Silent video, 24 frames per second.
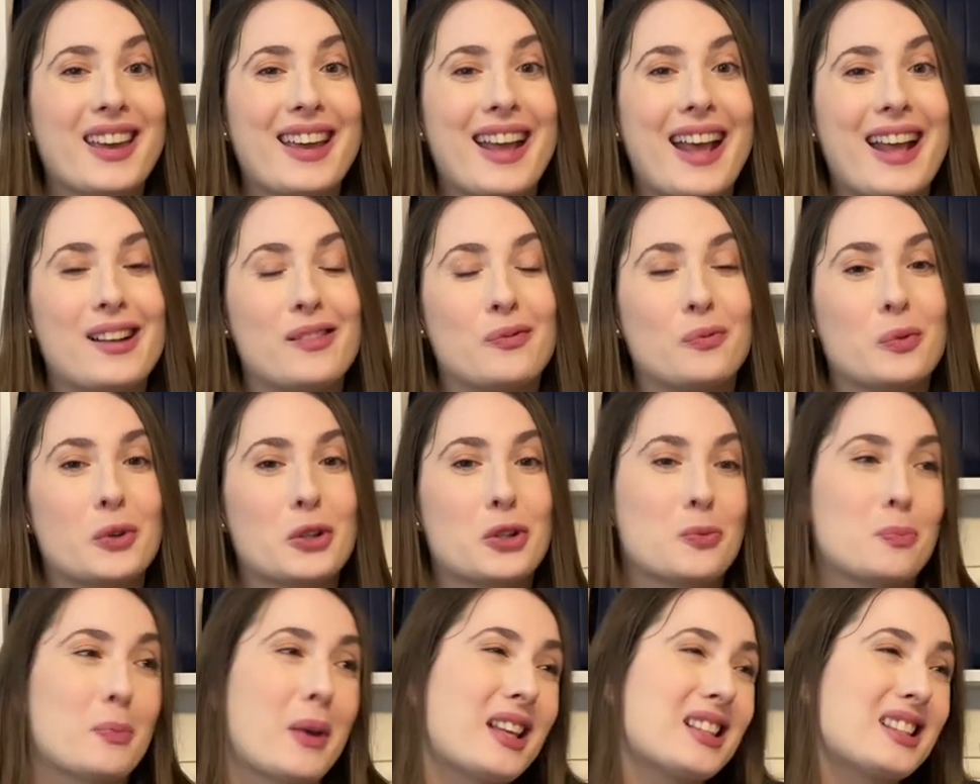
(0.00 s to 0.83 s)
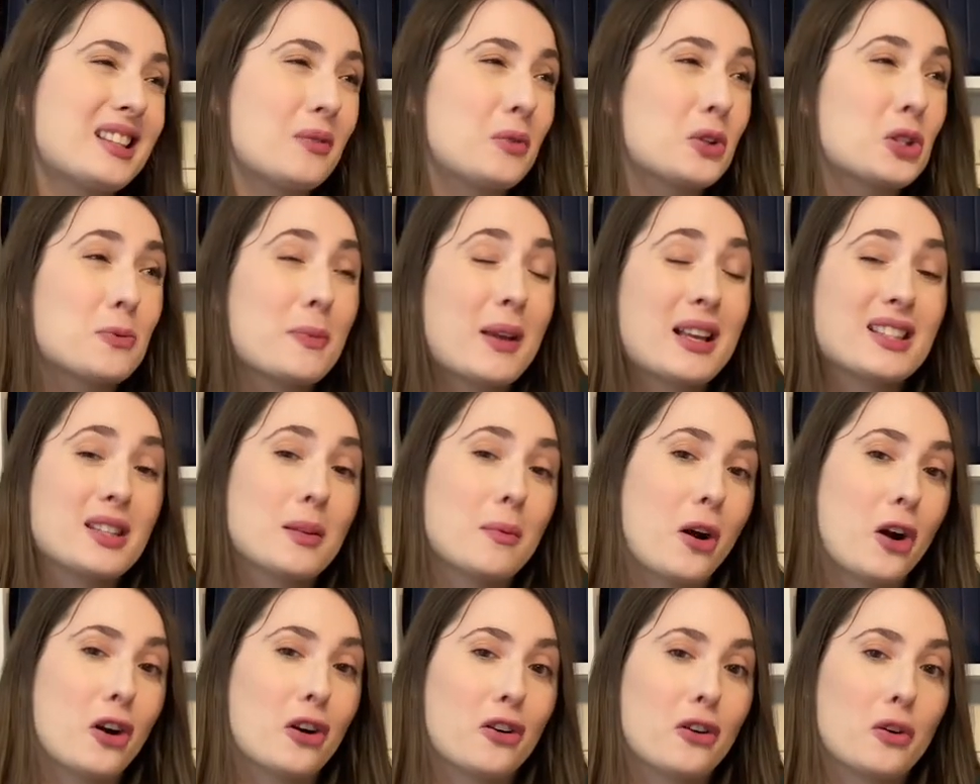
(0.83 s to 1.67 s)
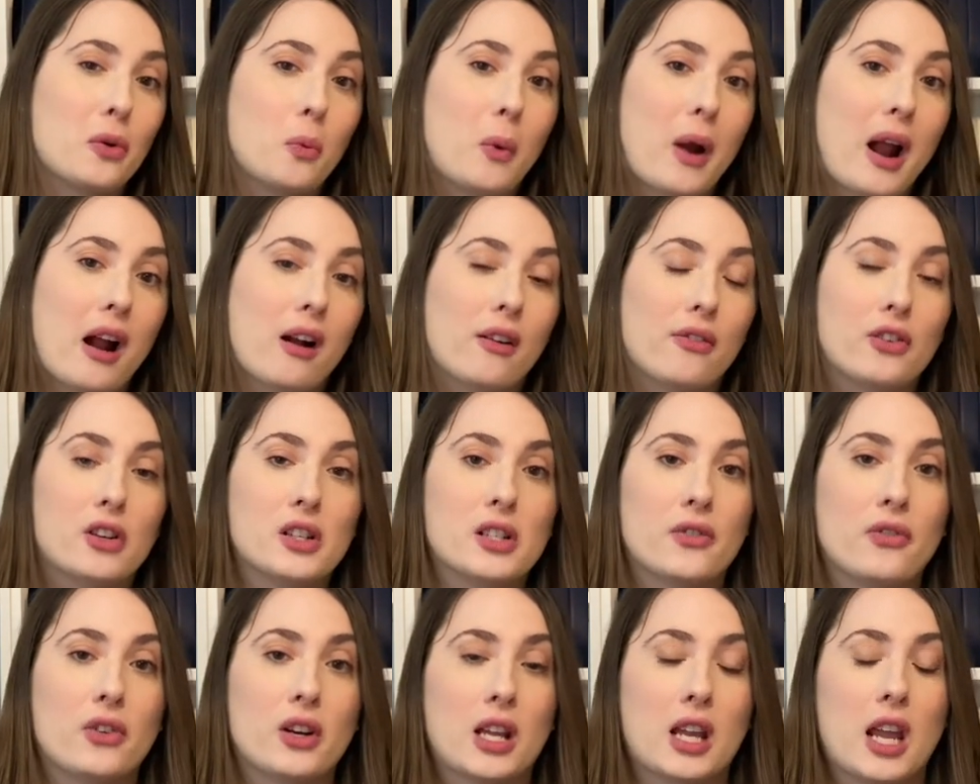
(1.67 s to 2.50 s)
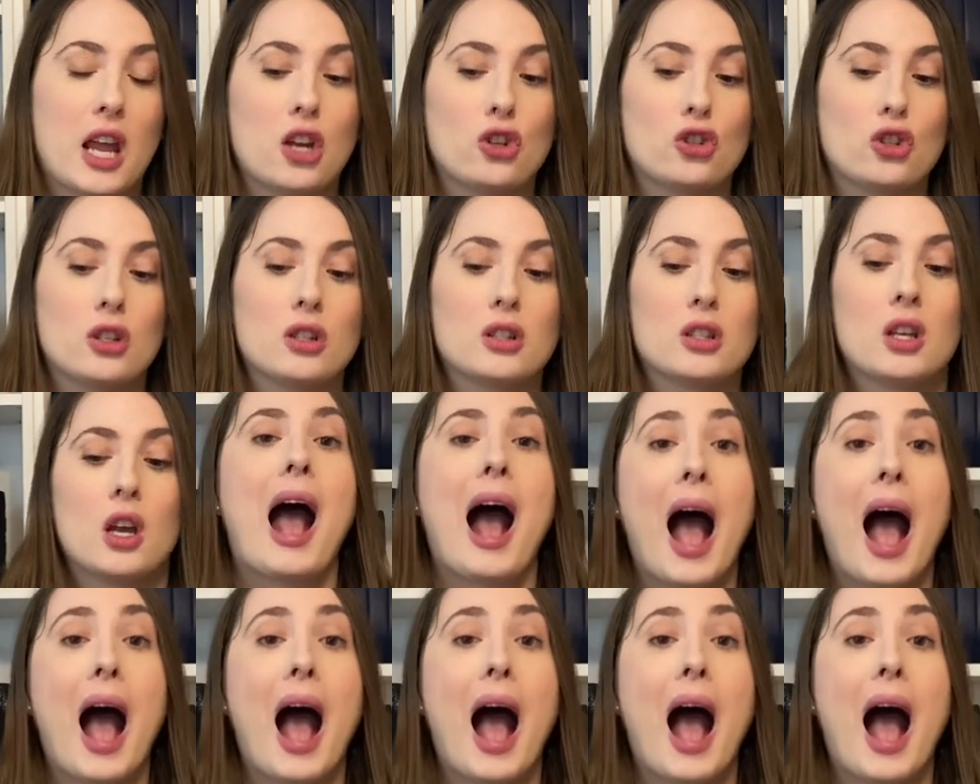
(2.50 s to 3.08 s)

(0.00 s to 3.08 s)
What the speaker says: and which makes them harder to wear for different occasions.